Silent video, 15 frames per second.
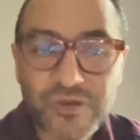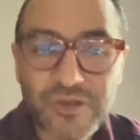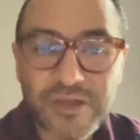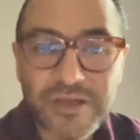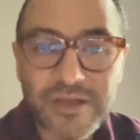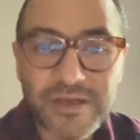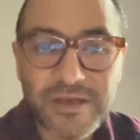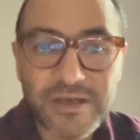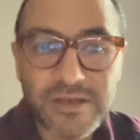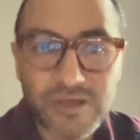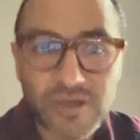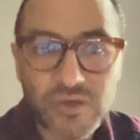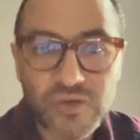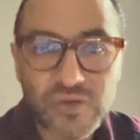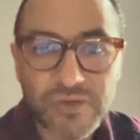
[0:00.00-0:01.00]
the
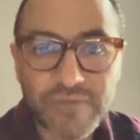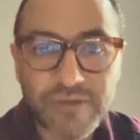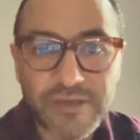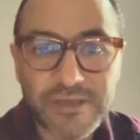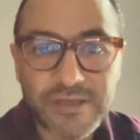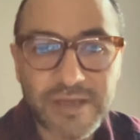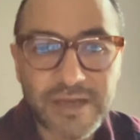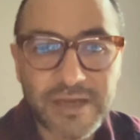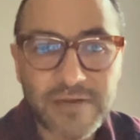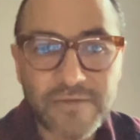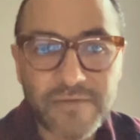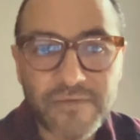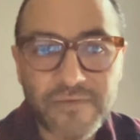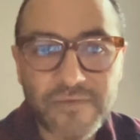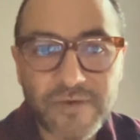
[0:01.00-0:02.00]
use of these kind
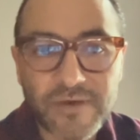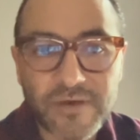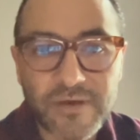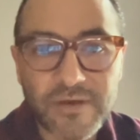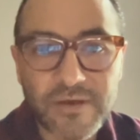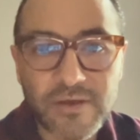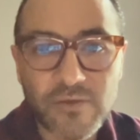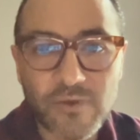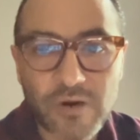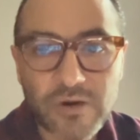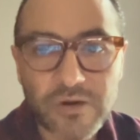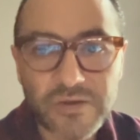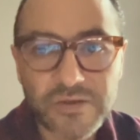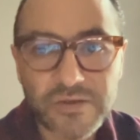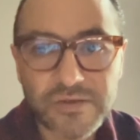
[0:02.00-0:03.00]
of
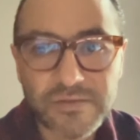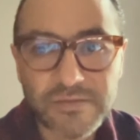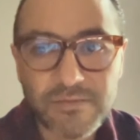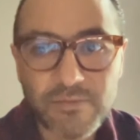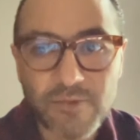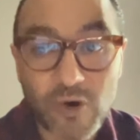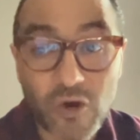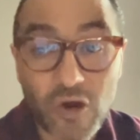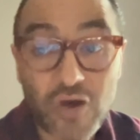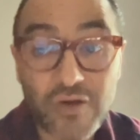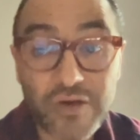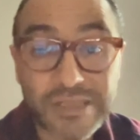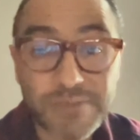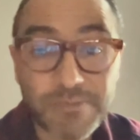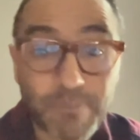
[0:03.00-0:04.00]
drugs. Prolonged
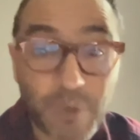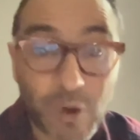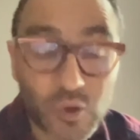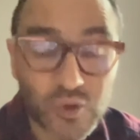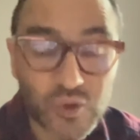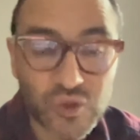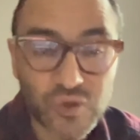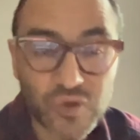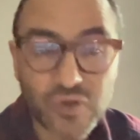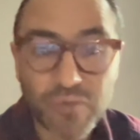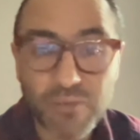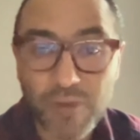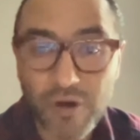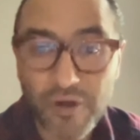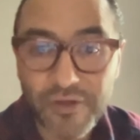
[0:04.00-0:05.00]
exposure to
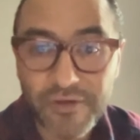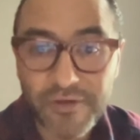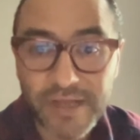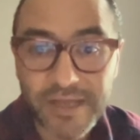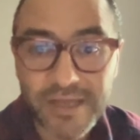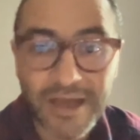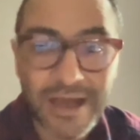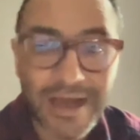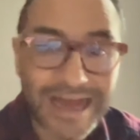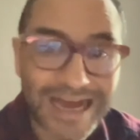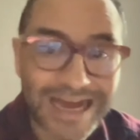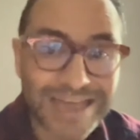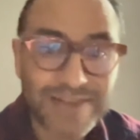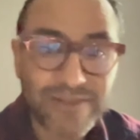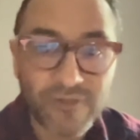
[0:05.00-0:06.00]
moderate and
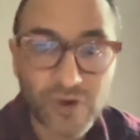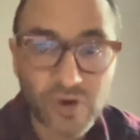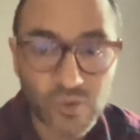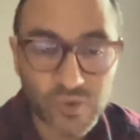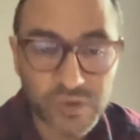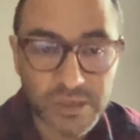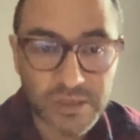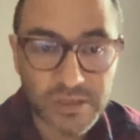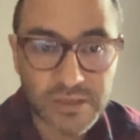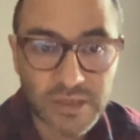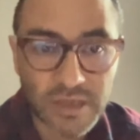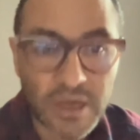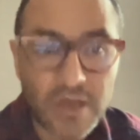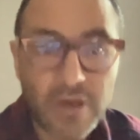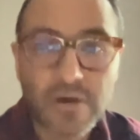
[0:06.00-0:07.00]
high doses
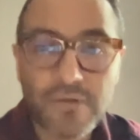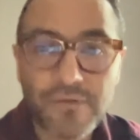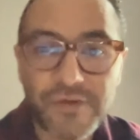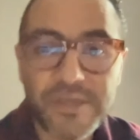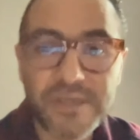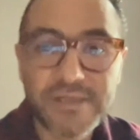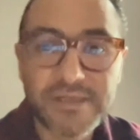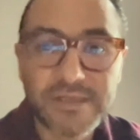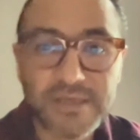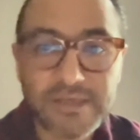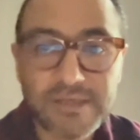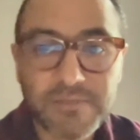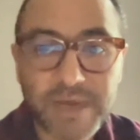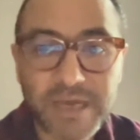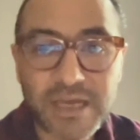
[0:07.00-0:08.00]
of disease
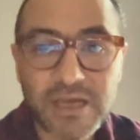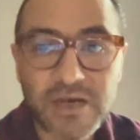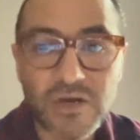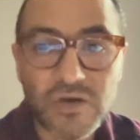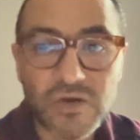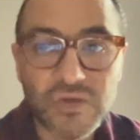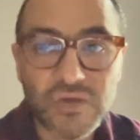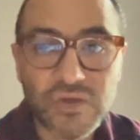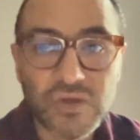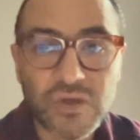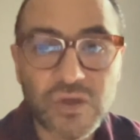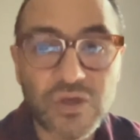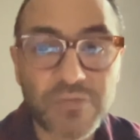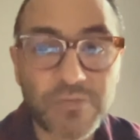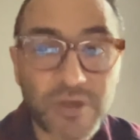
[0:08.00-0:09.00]
may cause
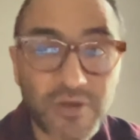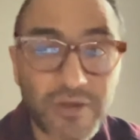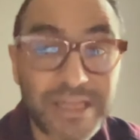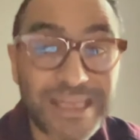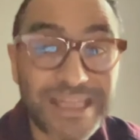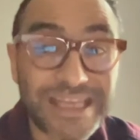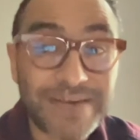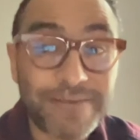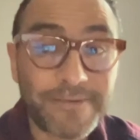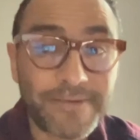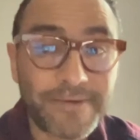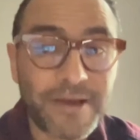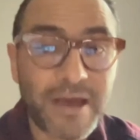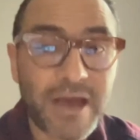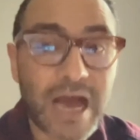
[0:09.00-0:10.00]
cumulative
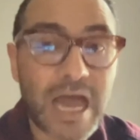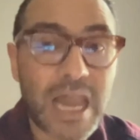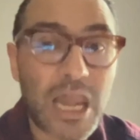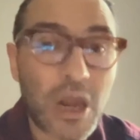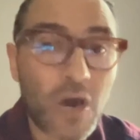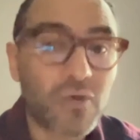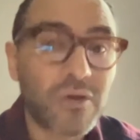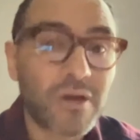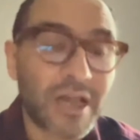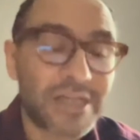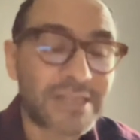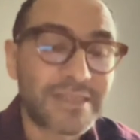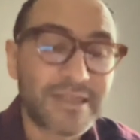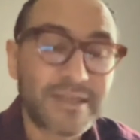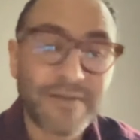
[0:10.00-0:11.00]
and
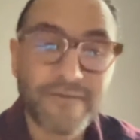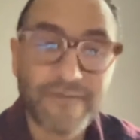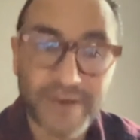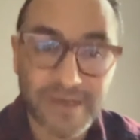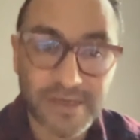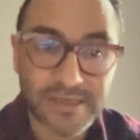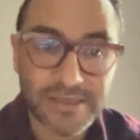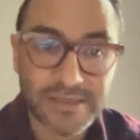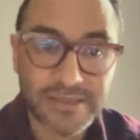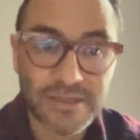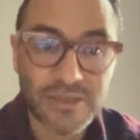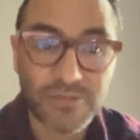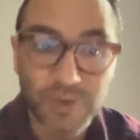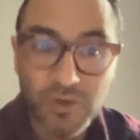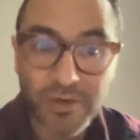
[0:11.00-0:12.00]
long-lasting effects.
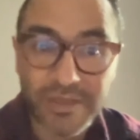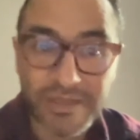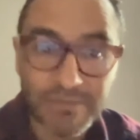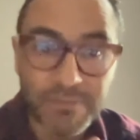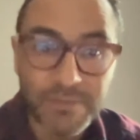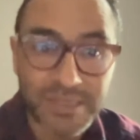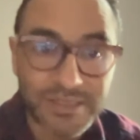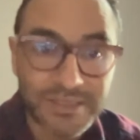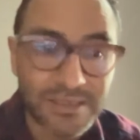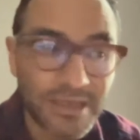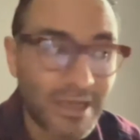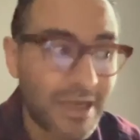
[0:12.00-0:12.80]
Cumulative means